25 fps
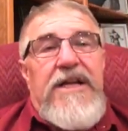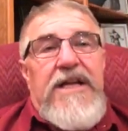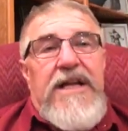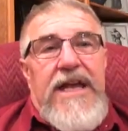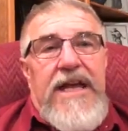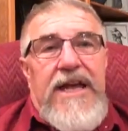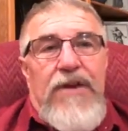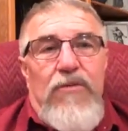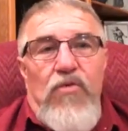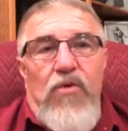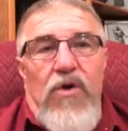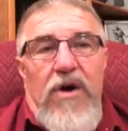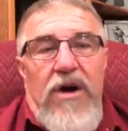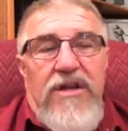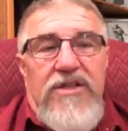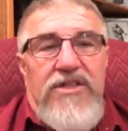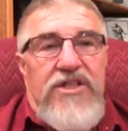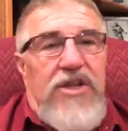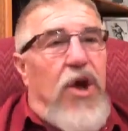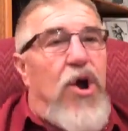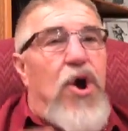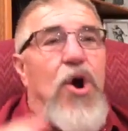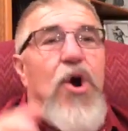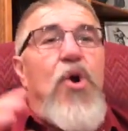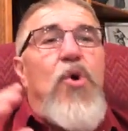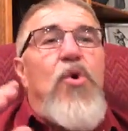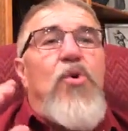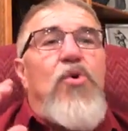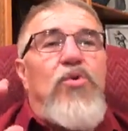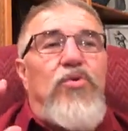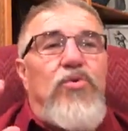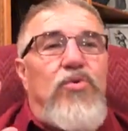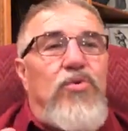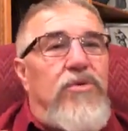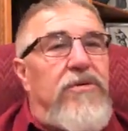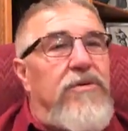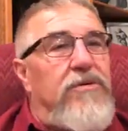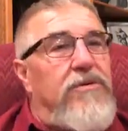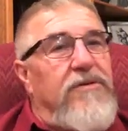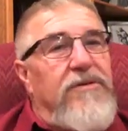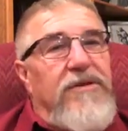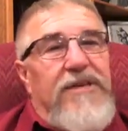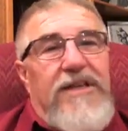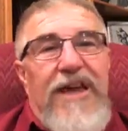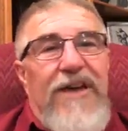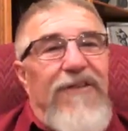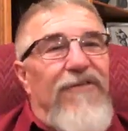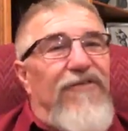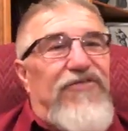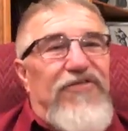He wants, oh,
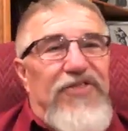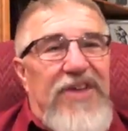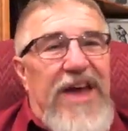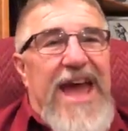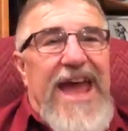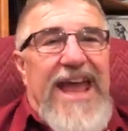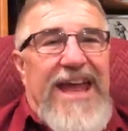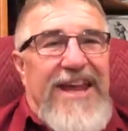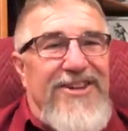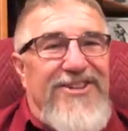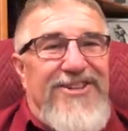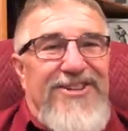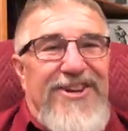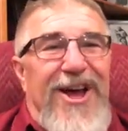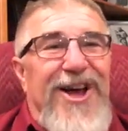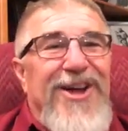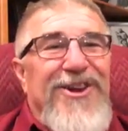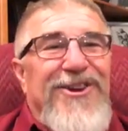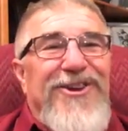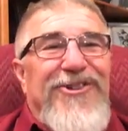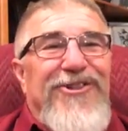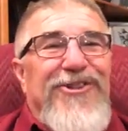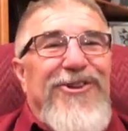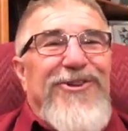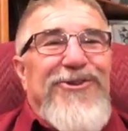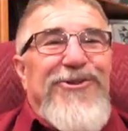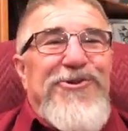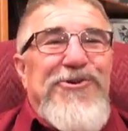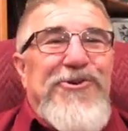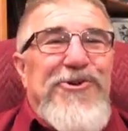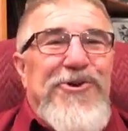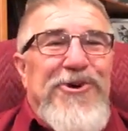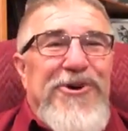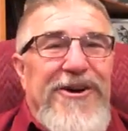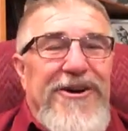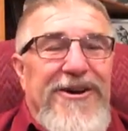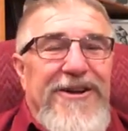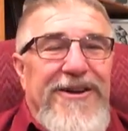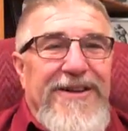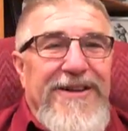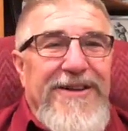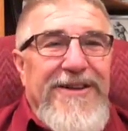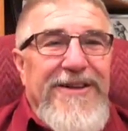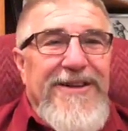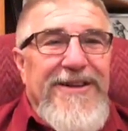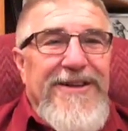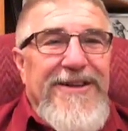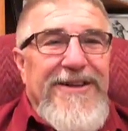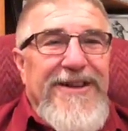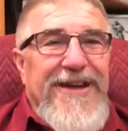give thanks unto the Lord.
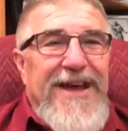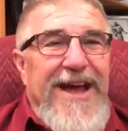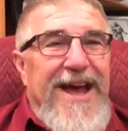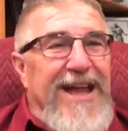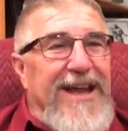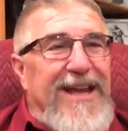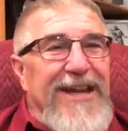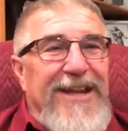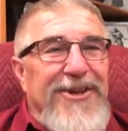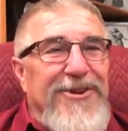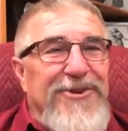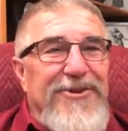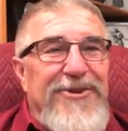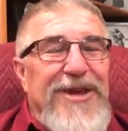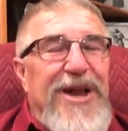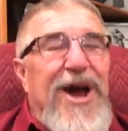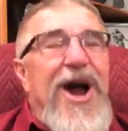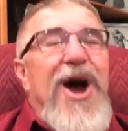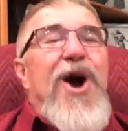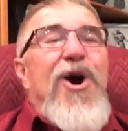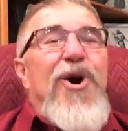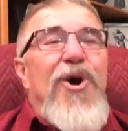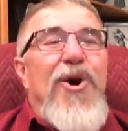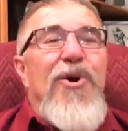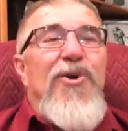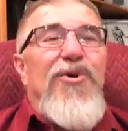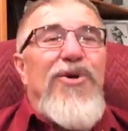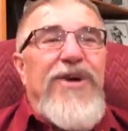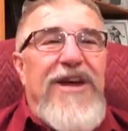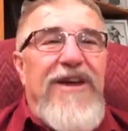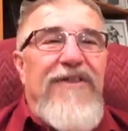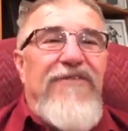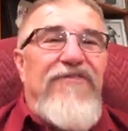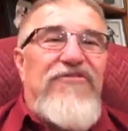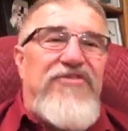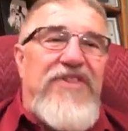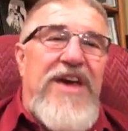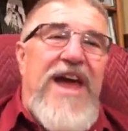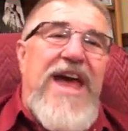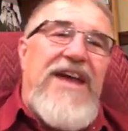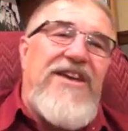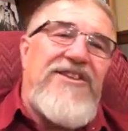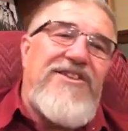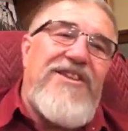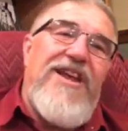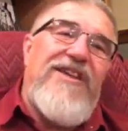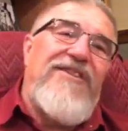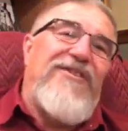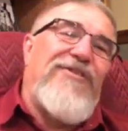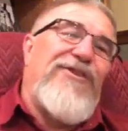Hallelujah. Oh, give
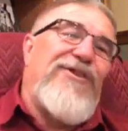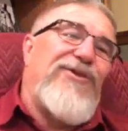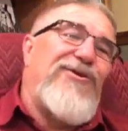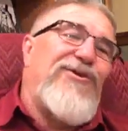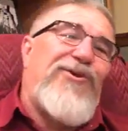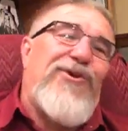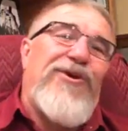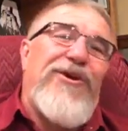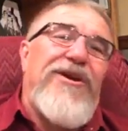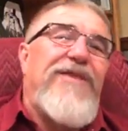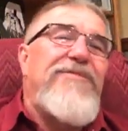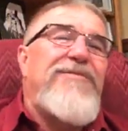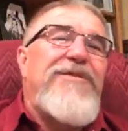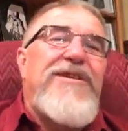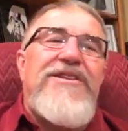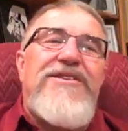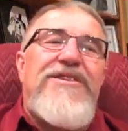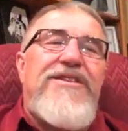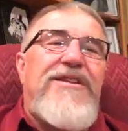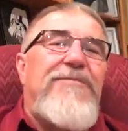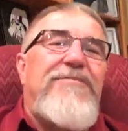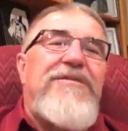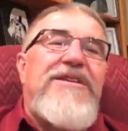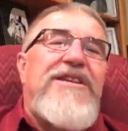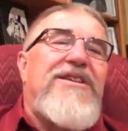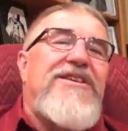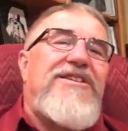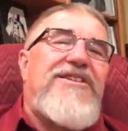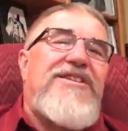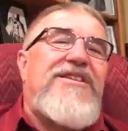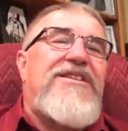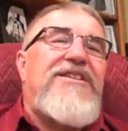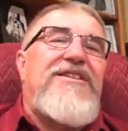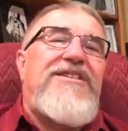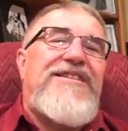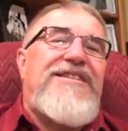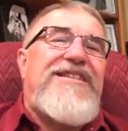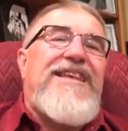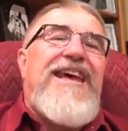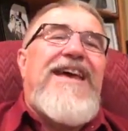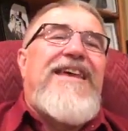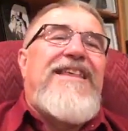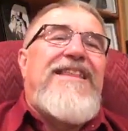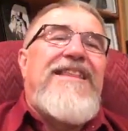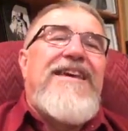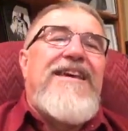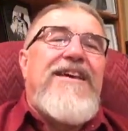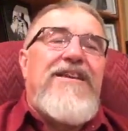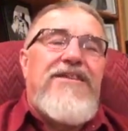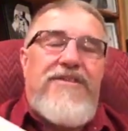thanks unto the Lord. Let me, let me just say
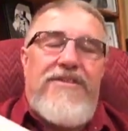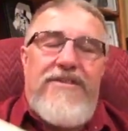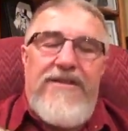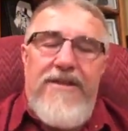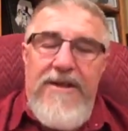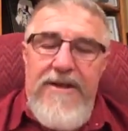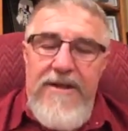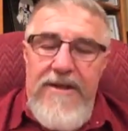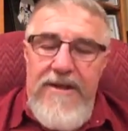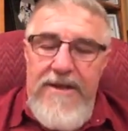this